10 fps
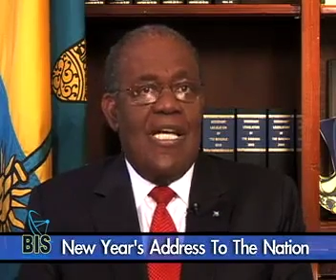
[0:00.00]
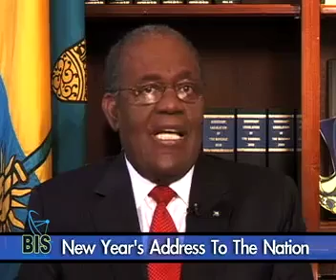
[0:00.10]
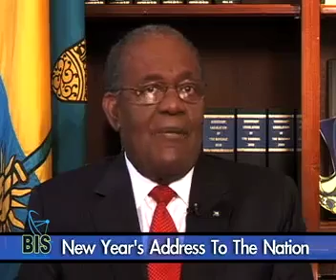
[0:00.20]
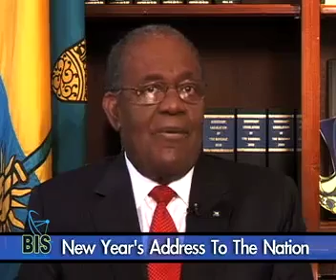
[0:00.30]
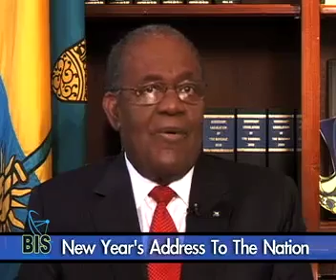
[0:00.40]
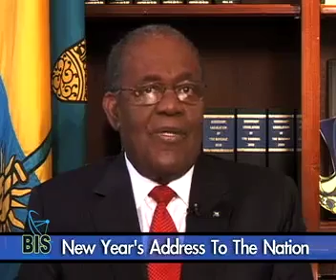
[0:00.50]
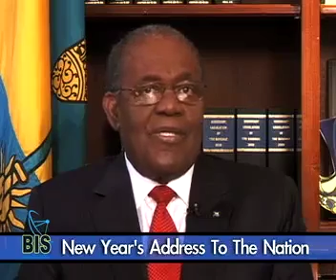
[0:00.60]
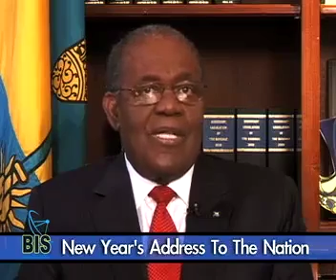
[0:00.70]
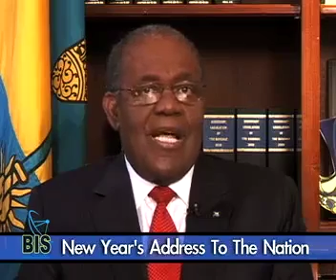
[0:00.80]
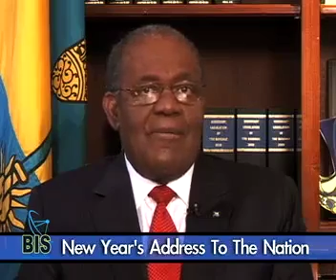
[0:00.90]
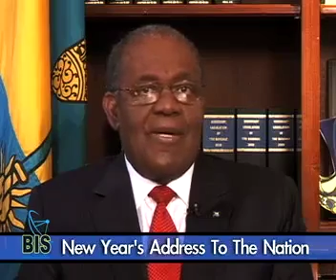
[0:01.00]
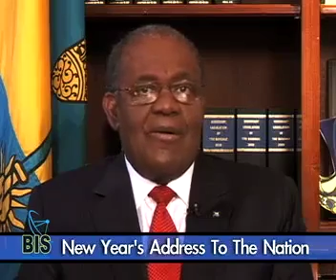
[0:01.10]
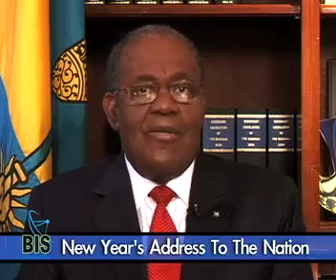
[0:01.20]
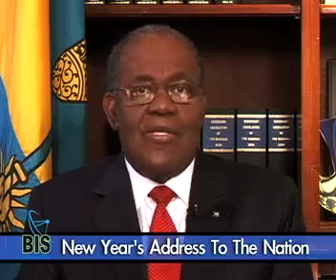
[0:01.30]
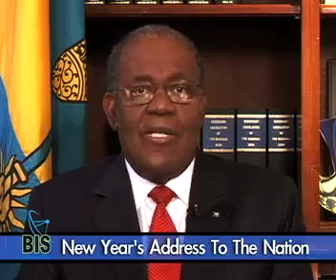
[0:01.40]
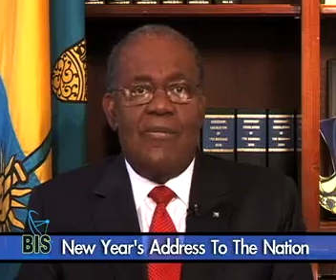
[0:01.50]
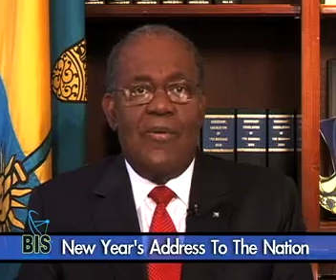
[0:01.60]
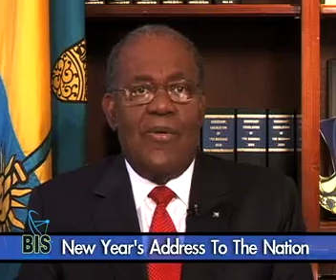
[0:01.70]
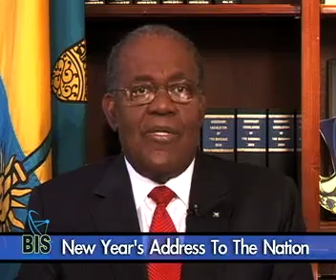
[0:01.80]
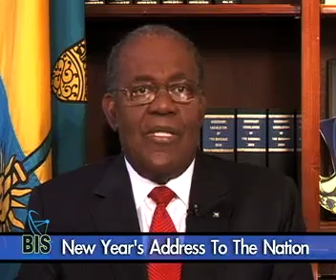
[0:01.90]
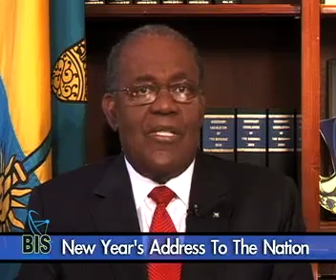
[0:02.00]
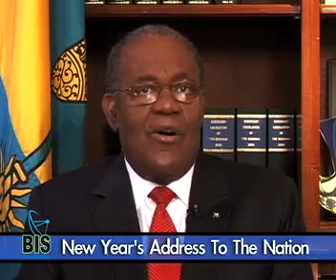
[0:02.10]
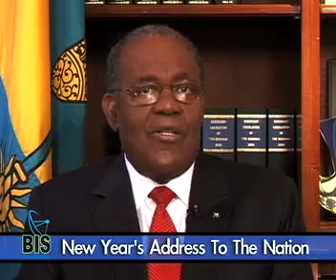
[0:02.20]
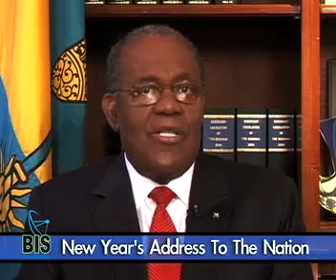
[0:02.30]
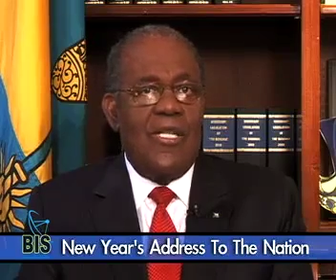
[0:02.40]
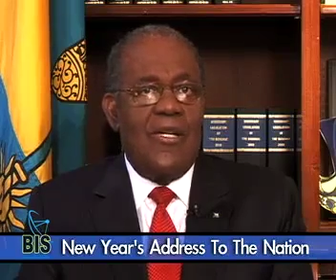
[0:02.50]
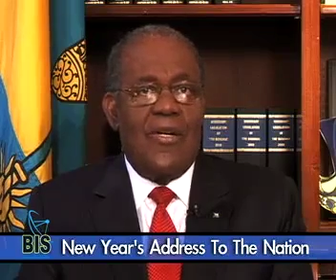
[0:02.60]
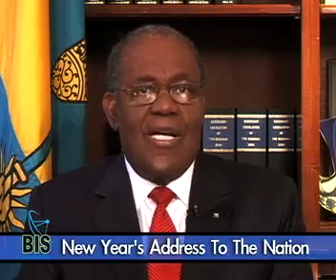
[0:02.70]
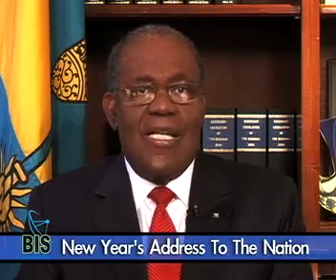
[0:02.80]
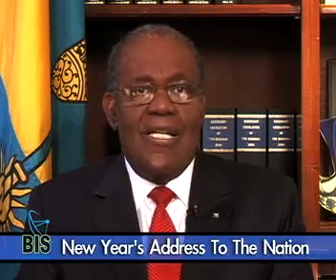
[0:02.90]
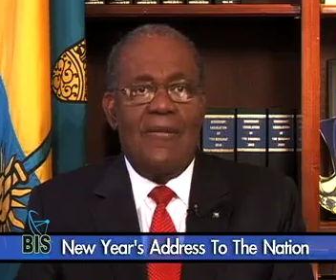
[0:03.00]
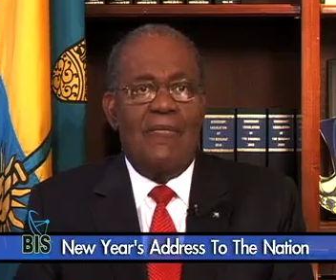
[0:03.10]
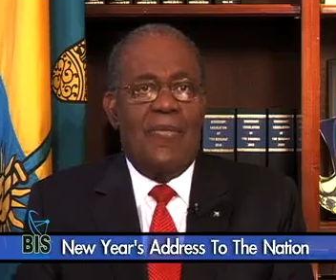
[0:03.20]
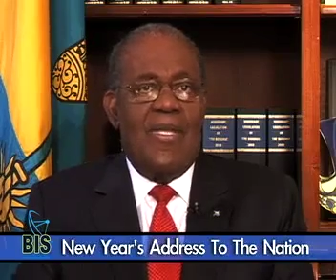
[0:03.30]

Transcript: airports in Abaco, seaports and docks in Long Island,